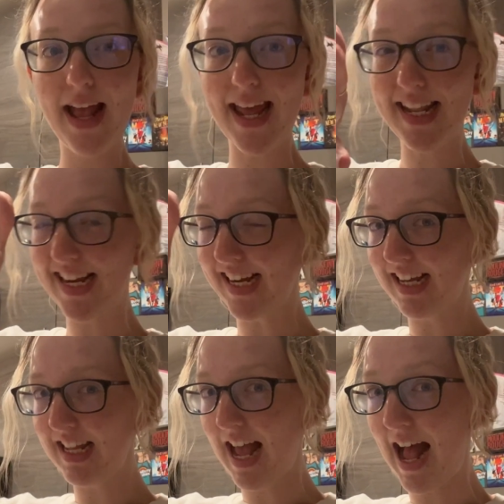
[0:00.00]
And like,
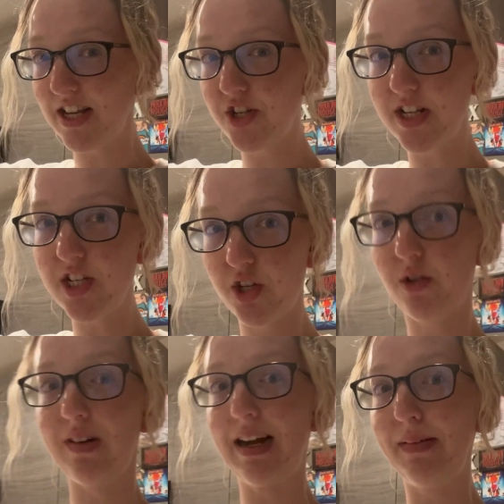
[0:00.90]
as she's
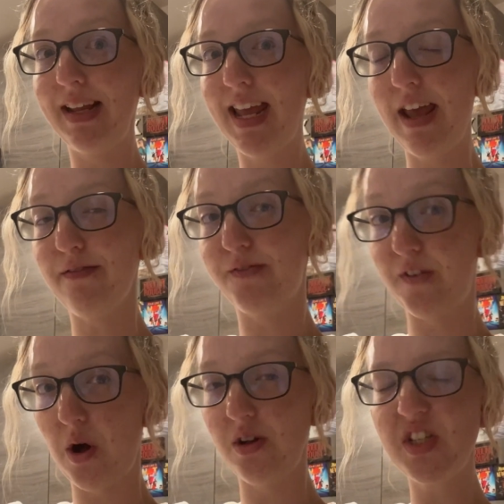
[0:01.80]
grabbing it, it
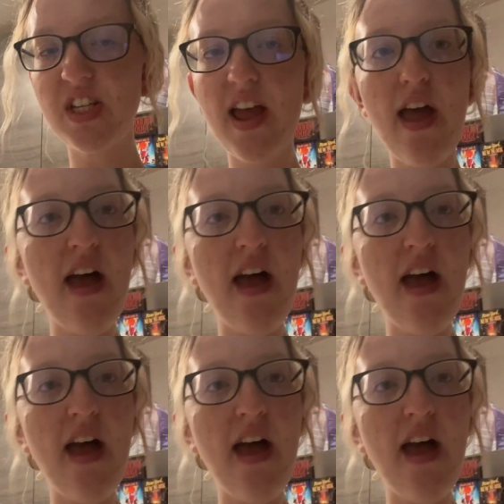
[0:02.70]
falls